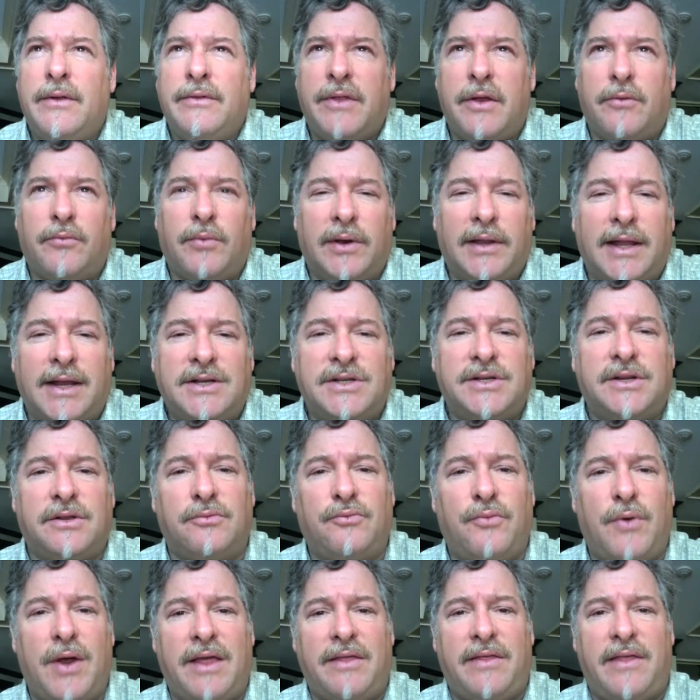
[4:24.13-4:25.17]
that relate to the
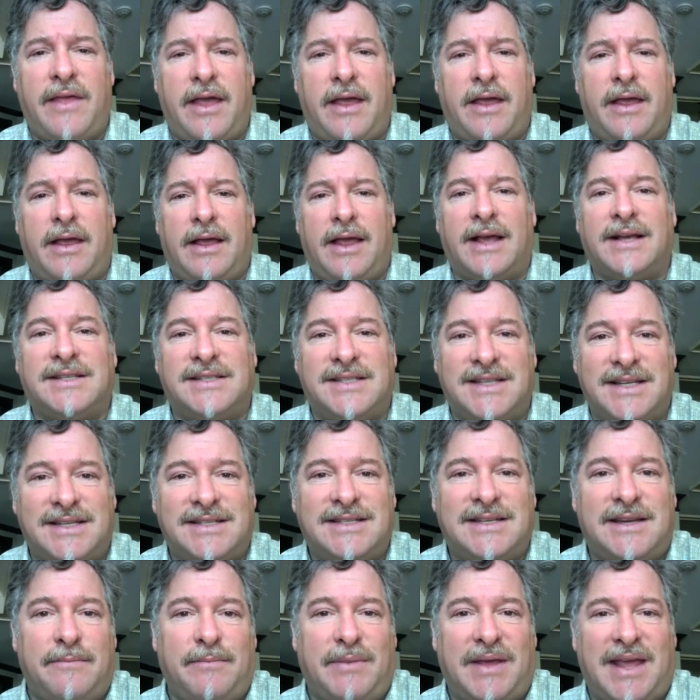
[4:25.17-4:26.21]
way they
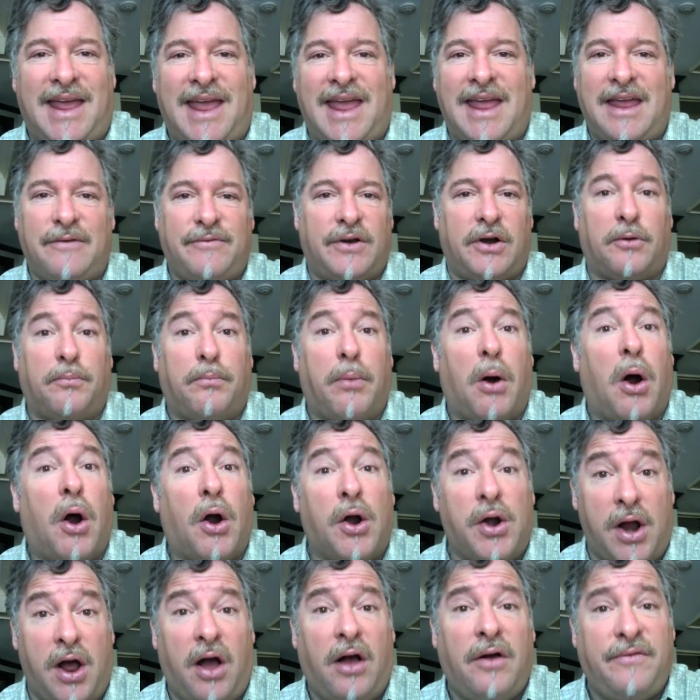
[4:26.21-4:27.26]
exist and behave and are
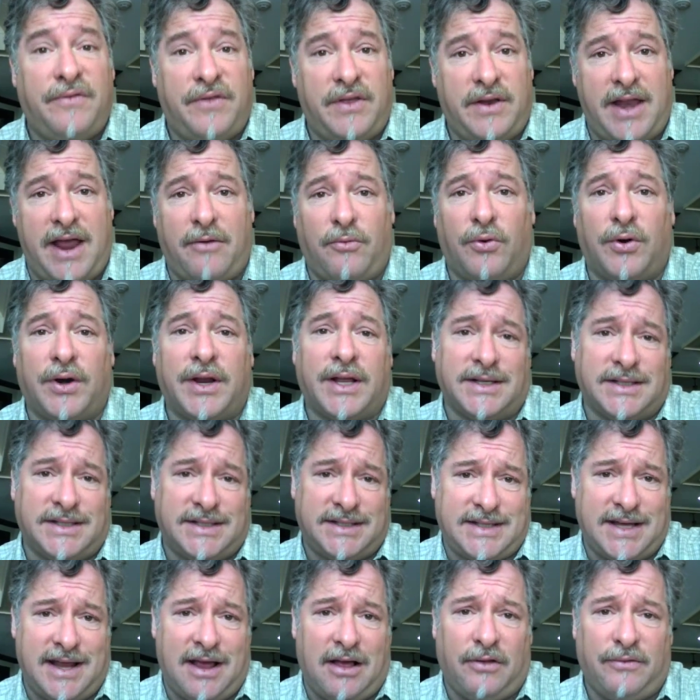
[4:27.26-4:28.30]
part of the network
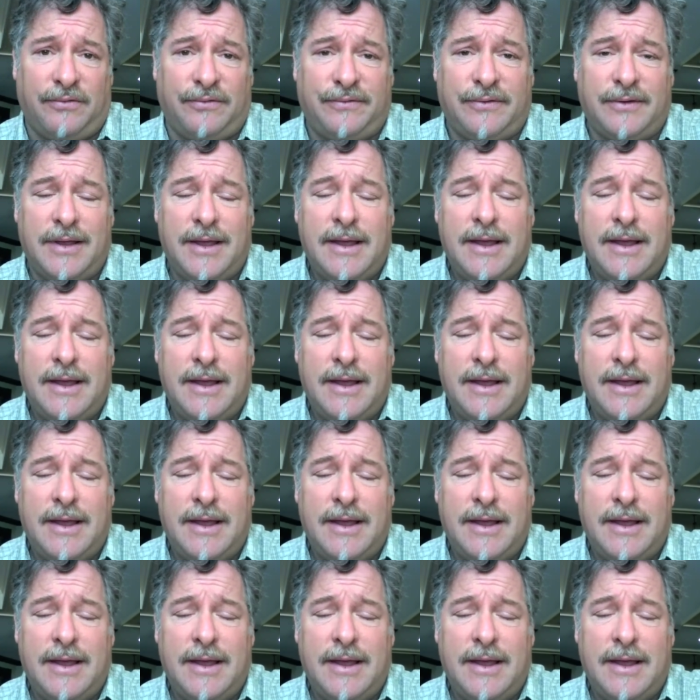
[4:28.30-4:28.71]
itself.